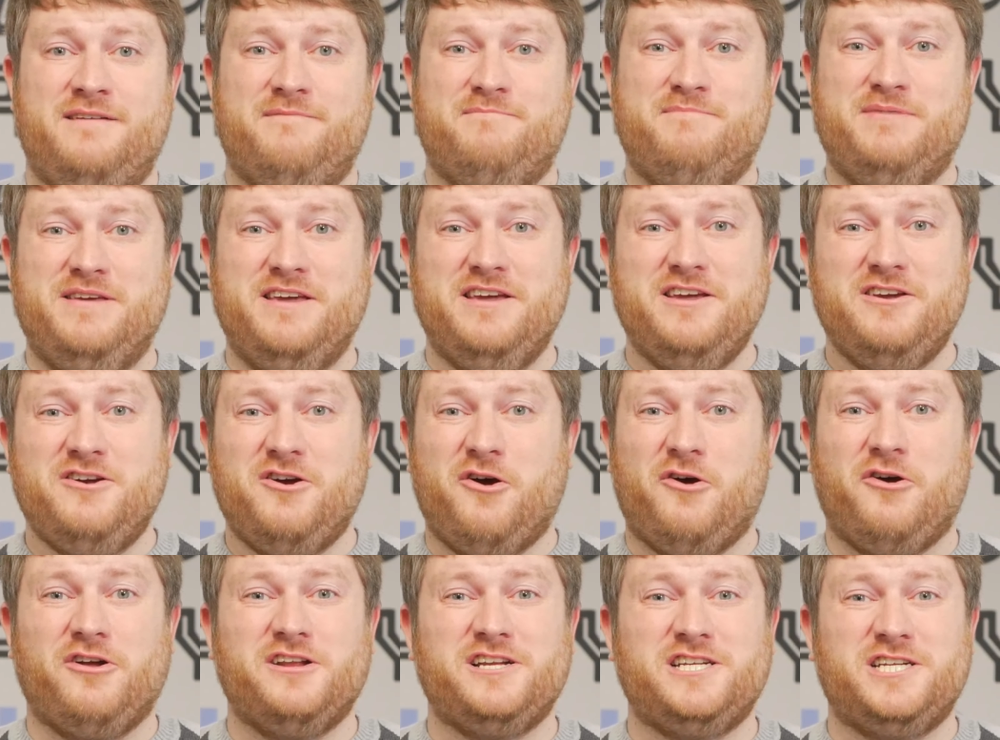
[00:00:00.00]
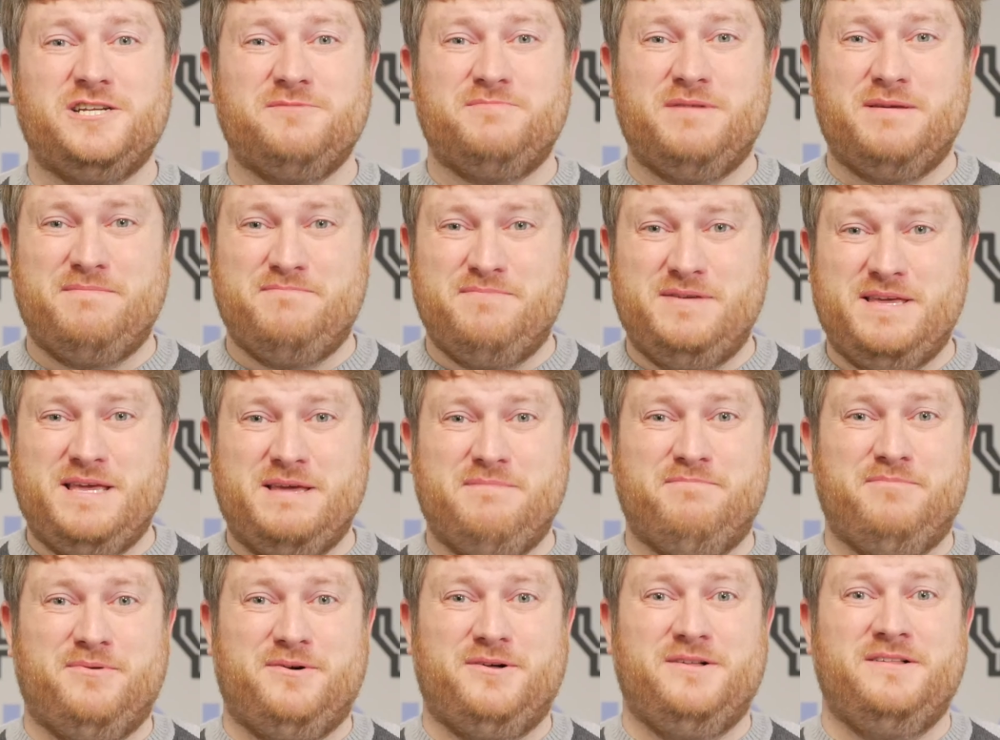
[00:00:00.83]
Be encouraged to be
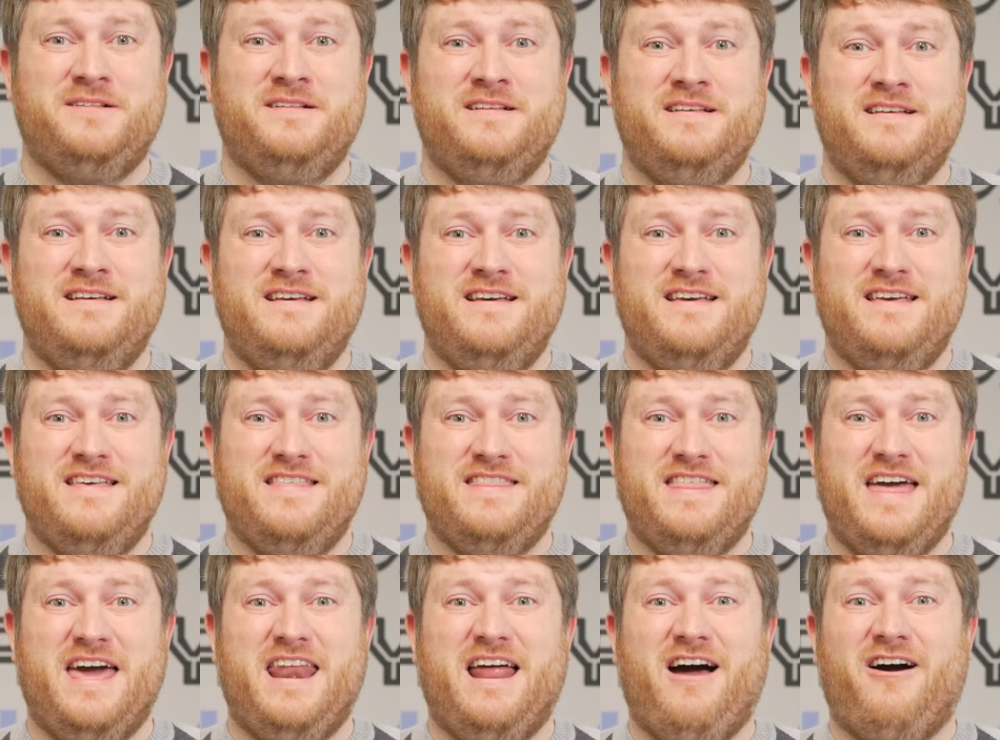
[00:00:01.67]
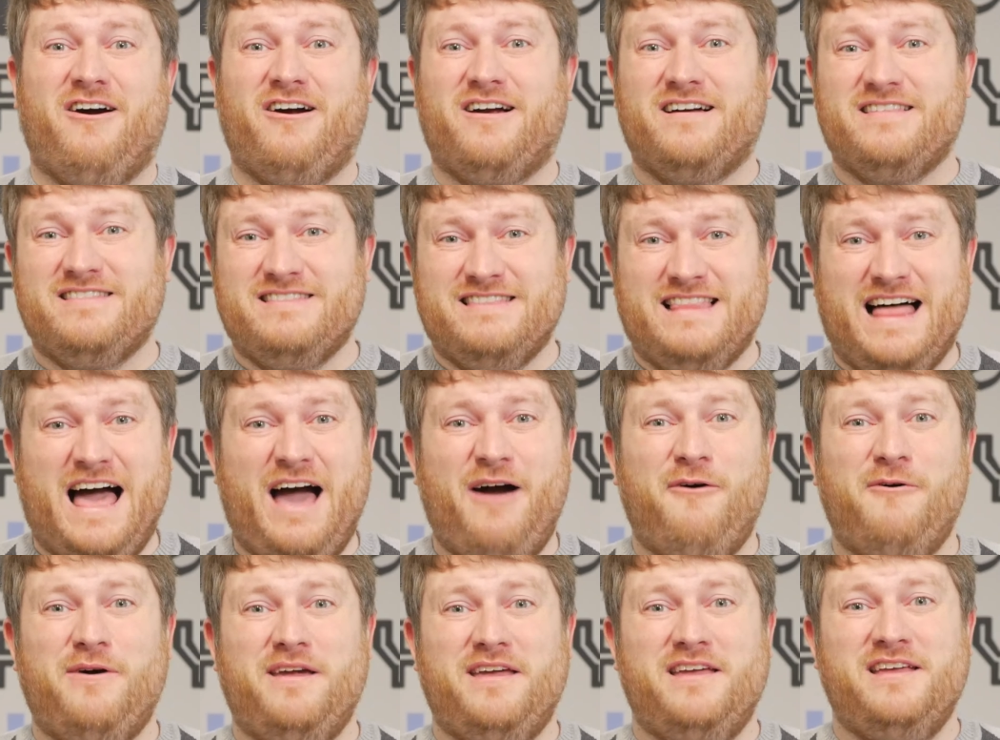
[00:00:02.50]
people that are
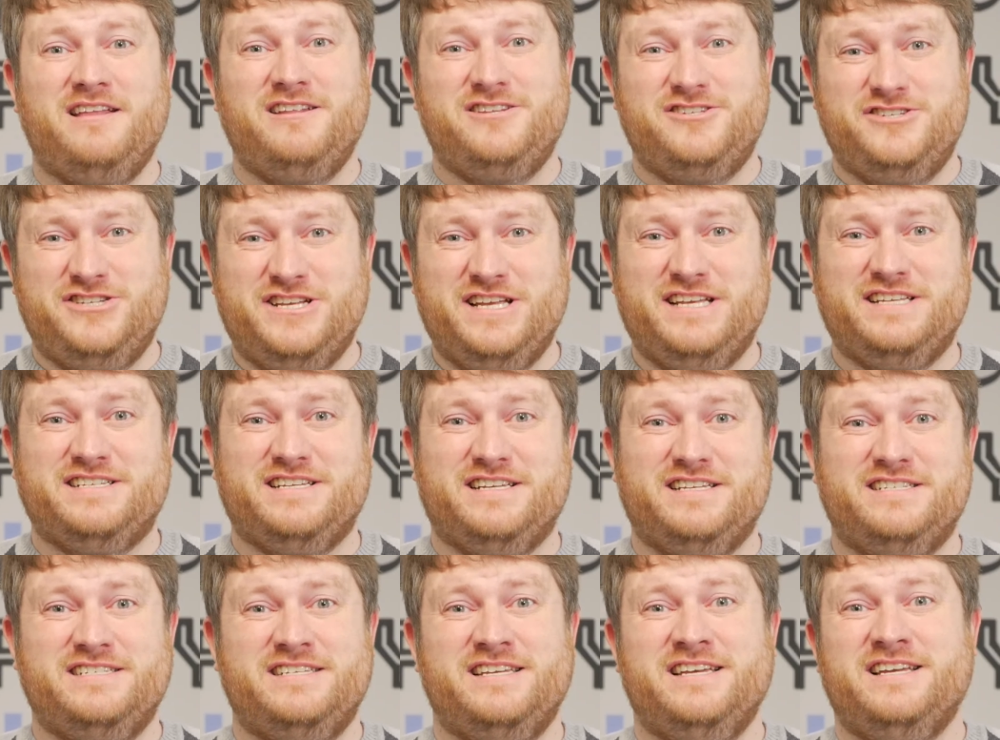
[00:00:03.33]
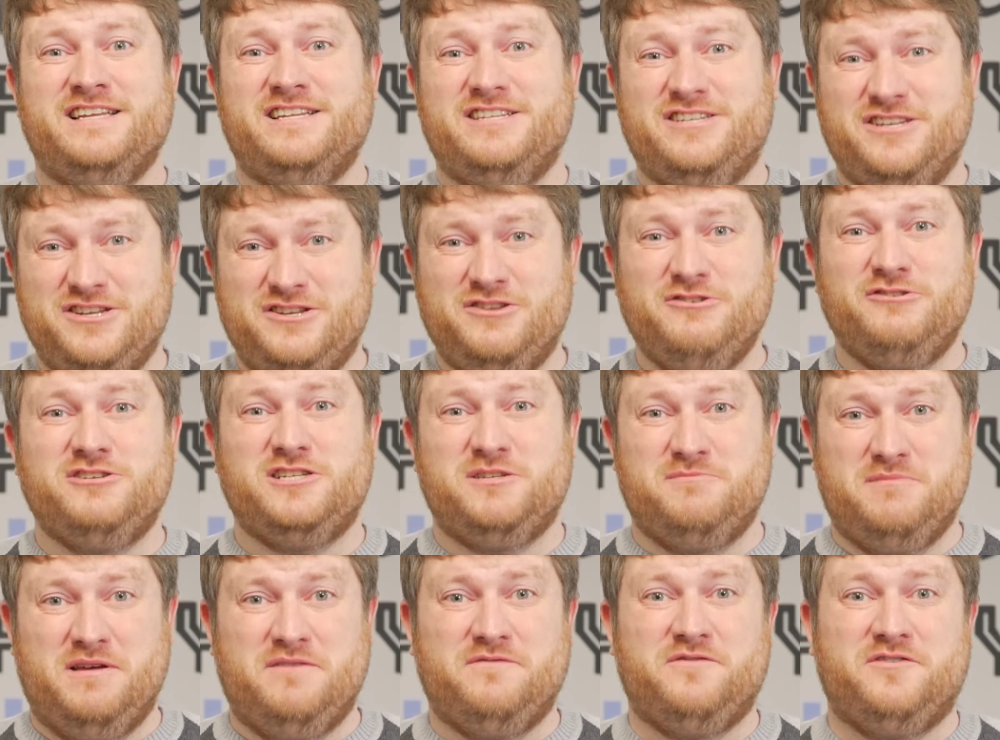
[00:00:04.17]
allowing Jesus to do
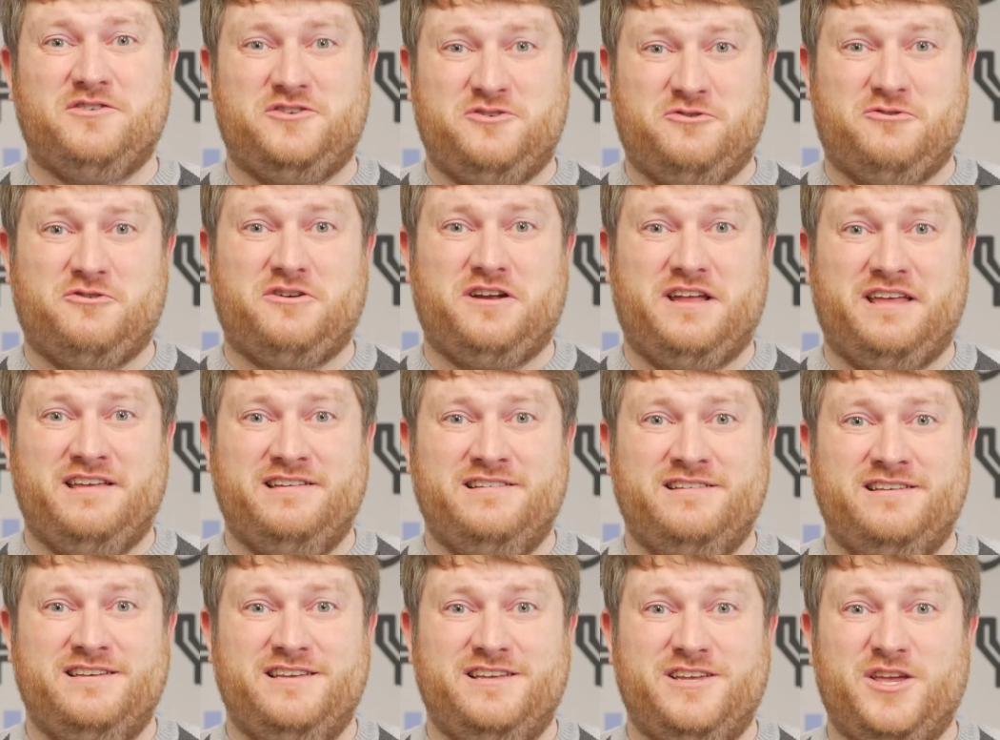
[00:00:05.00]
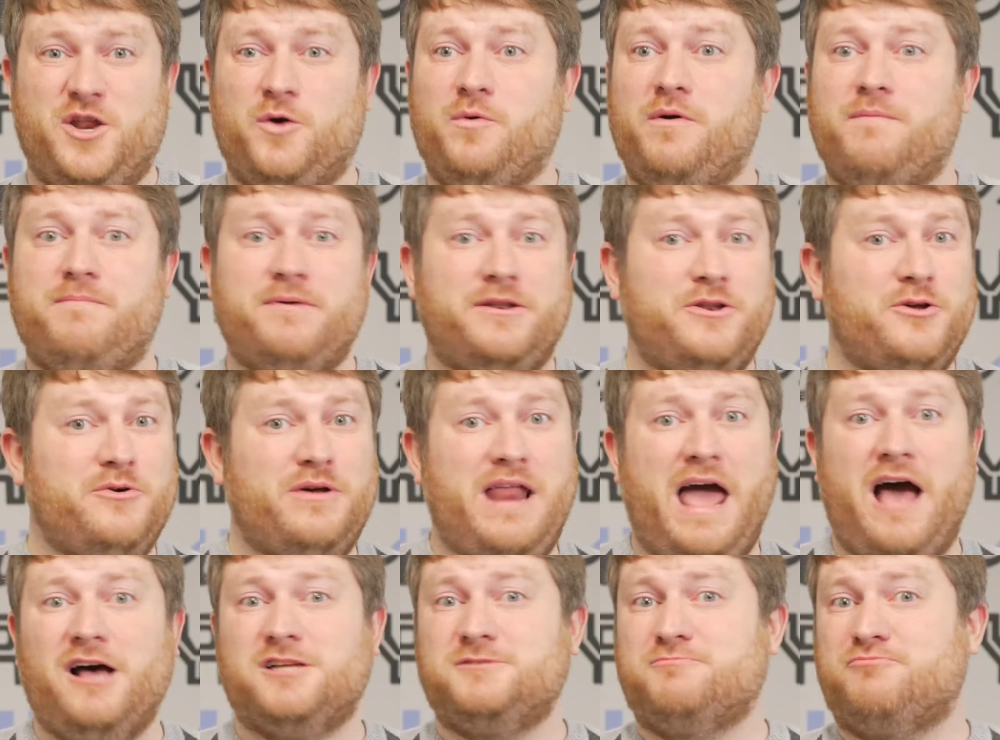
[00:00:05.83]
some inventory. You know, we've been
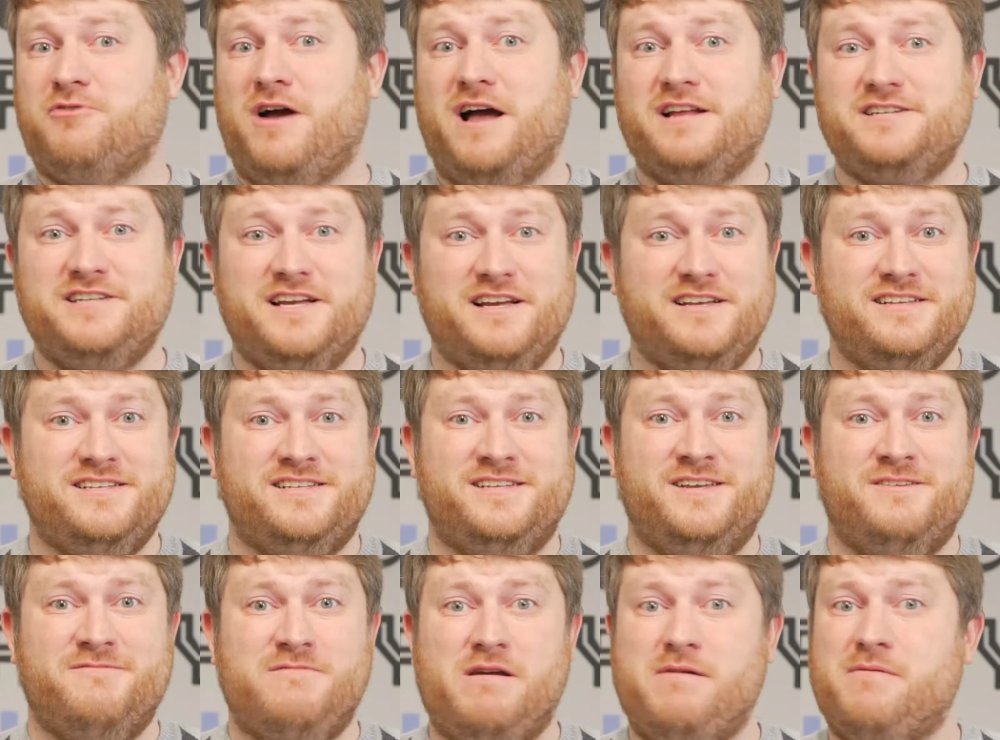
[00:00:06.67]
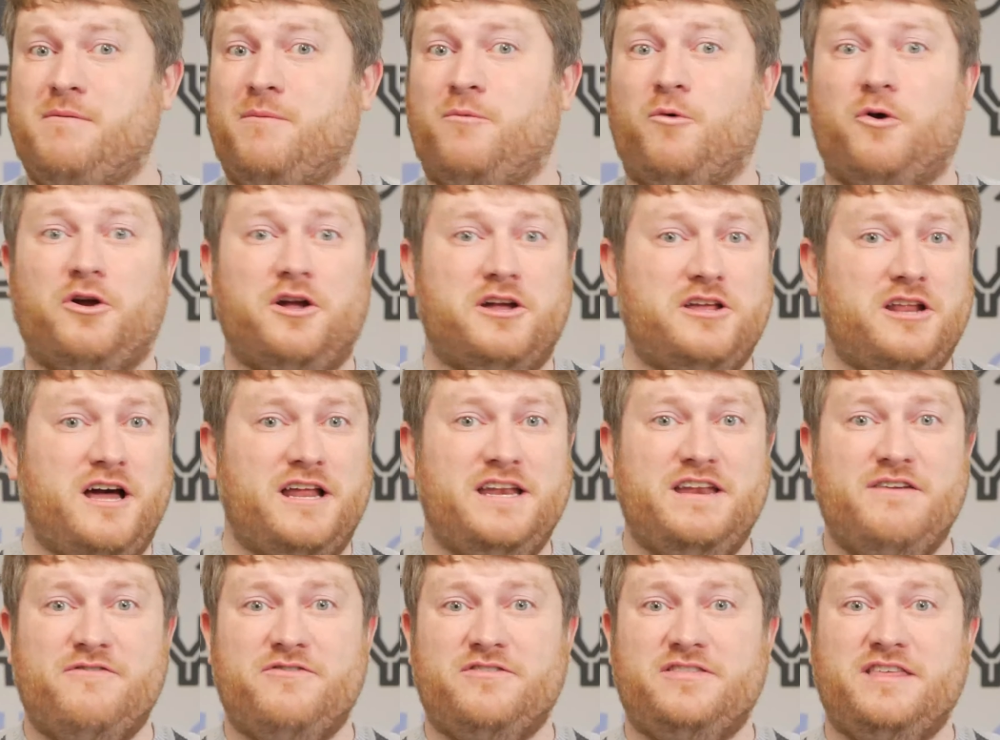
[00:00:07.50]
doing house projects, we've been working
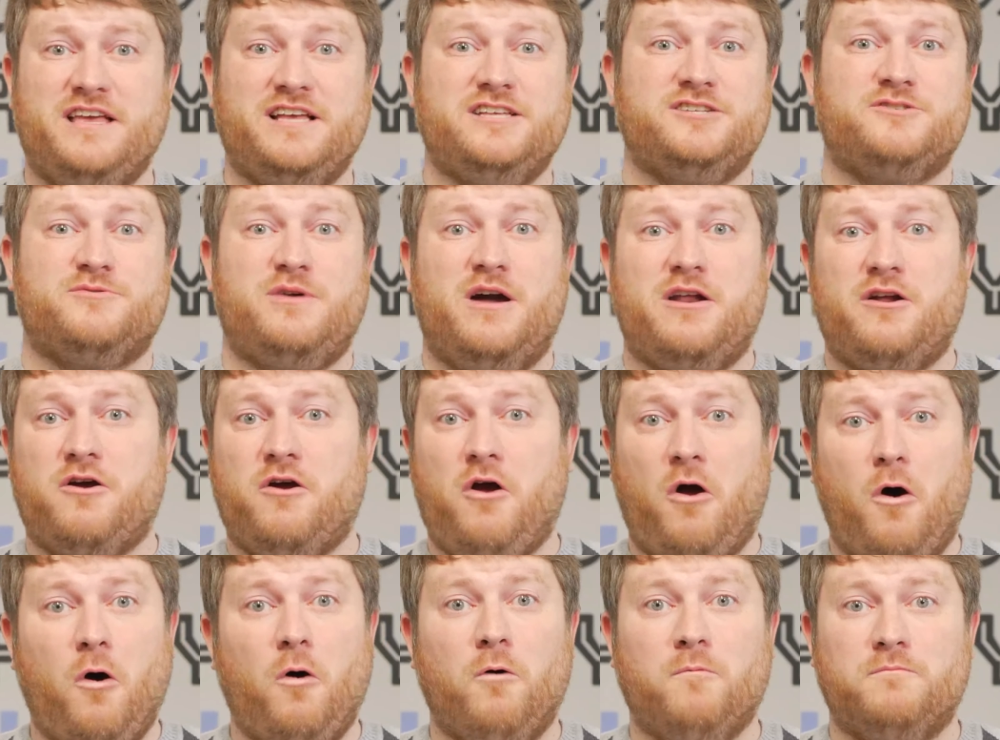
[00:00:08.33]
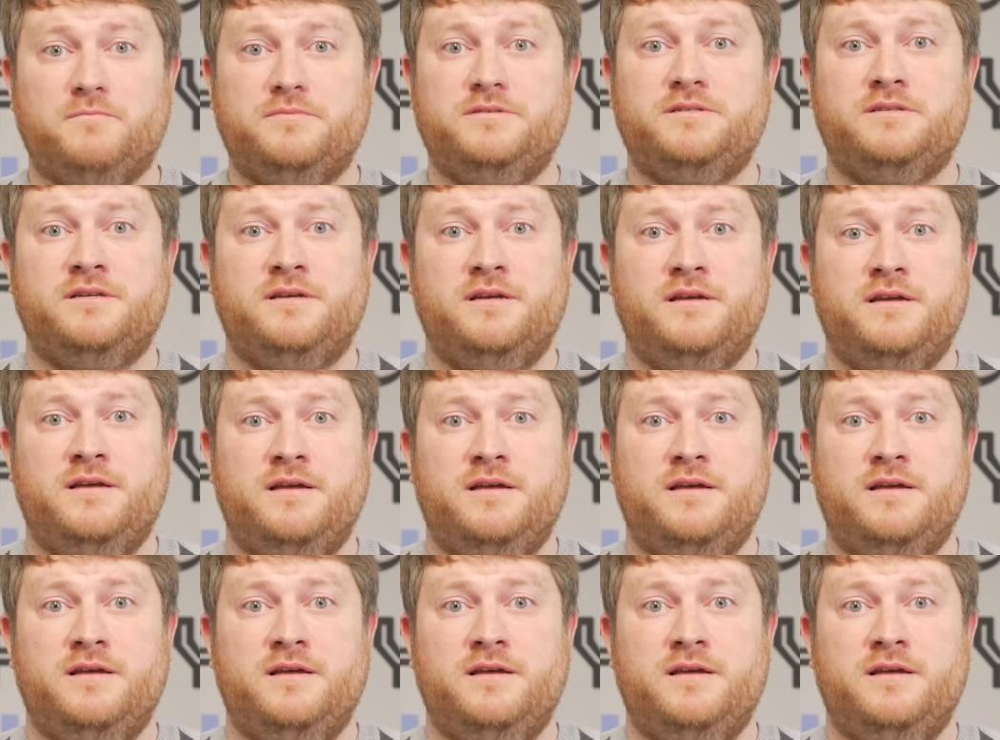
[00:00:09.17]
on different things around our homes.